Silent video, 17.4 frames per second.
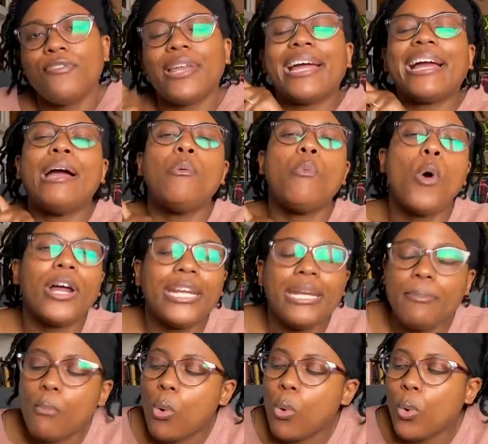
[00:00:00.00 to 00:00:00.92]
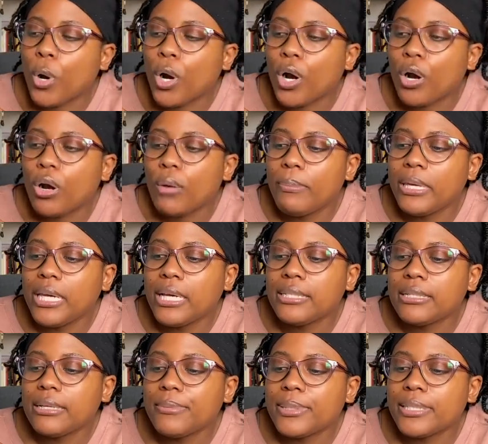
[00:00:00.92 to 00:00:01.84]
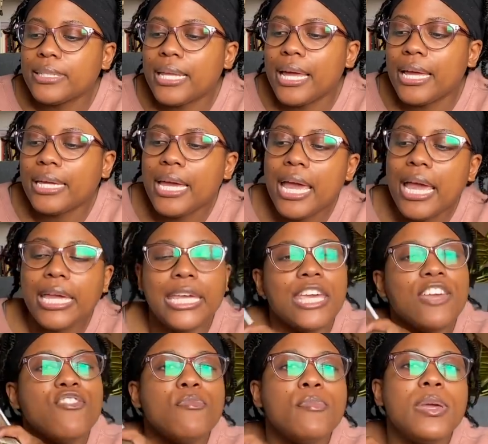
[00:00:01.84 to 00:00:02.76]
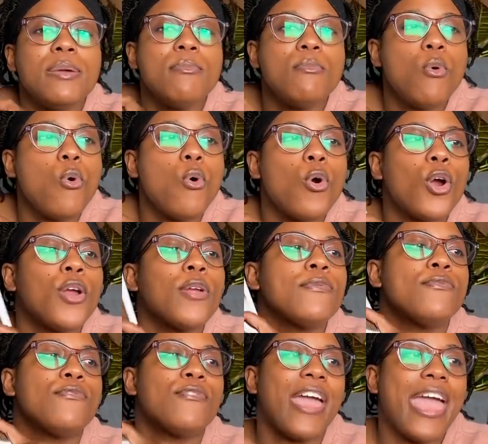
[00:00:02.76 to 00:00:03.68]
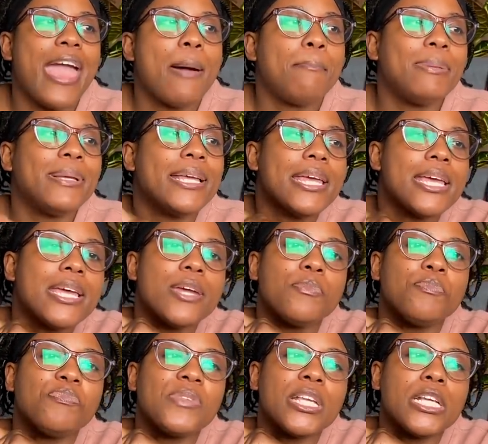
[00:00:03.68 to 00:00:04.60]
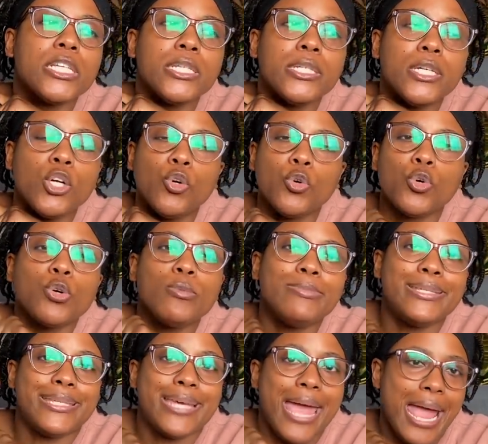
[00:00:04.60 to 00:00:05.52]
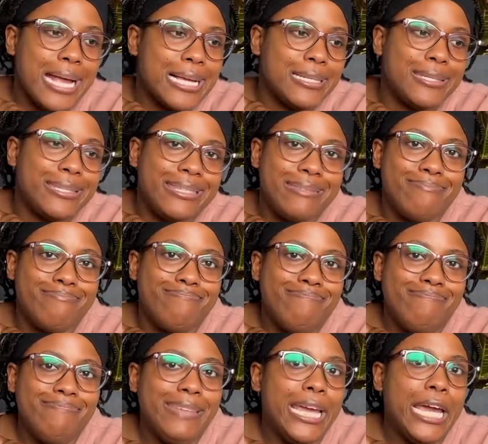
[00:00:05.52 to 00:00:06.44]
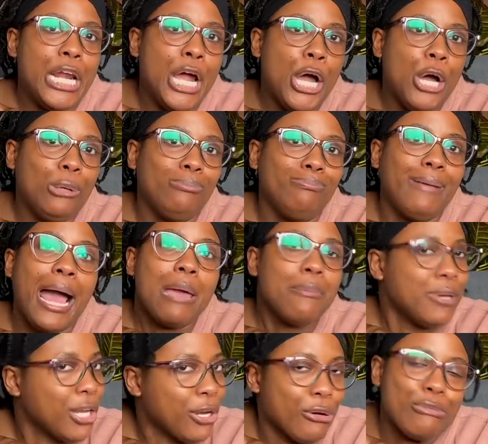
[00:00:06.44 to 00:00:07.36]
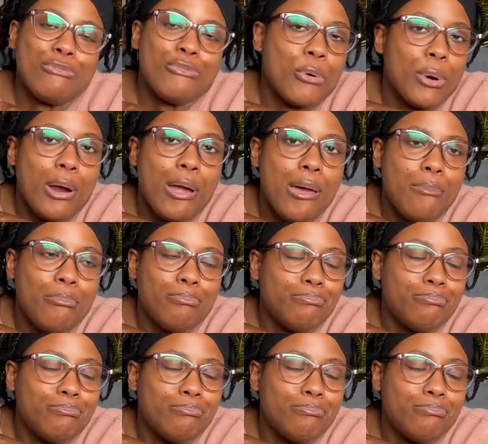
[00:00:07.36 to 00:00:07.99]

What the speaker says: Like, I wanted more, because I was like, give me more vamp group sex. You know, I'm here for it.